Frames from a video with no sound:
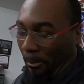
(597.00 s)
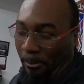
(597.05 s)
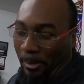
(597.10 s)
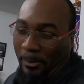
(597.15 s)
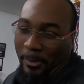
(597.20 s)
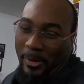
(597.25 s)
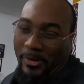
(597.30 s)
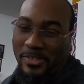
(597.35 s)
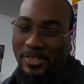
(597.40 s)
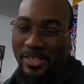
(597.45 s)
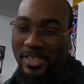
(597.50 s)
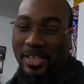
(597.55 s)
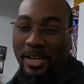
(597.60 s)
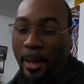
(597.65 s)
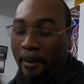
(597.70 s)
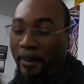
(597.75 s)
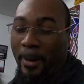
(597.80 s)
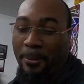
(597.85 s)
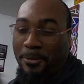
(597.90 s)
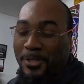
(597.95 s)
Me personally,
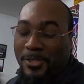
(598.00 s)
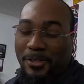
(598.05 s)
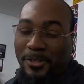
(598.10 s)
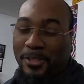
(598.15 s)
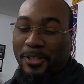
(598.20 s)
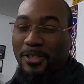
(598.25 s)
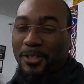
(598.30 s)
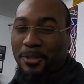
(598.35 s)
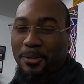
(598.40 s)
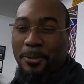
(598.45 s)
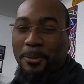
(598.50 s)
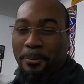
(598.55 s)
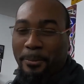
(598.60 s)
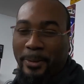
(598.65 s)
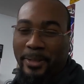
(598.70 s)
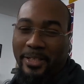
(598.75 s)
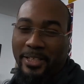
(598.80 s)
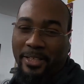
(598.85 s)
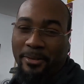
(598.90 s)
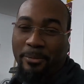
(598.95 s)
I'm probably still gonna do it,
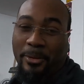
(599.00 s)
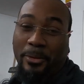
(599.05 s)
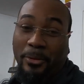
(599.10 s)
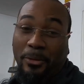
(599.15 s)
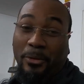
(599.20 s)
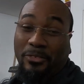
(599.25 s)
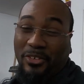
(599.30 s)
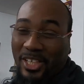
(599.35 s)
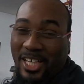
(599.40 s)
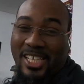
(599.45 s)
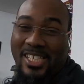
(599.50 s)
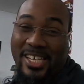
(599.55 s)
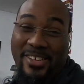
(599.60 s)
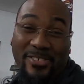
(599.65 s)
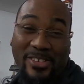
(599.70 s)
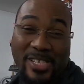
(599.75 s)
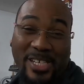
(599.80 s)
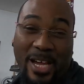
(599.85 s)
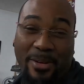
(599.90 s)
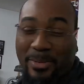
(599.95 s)
but it'd be cool if you guys give
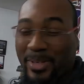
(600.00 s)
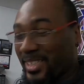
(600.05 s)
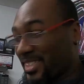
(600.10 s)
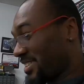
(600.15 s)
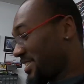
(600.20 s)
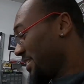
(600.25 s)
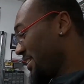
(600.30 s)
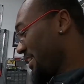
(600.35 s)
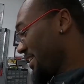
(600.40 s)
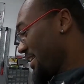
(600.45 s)
us topics.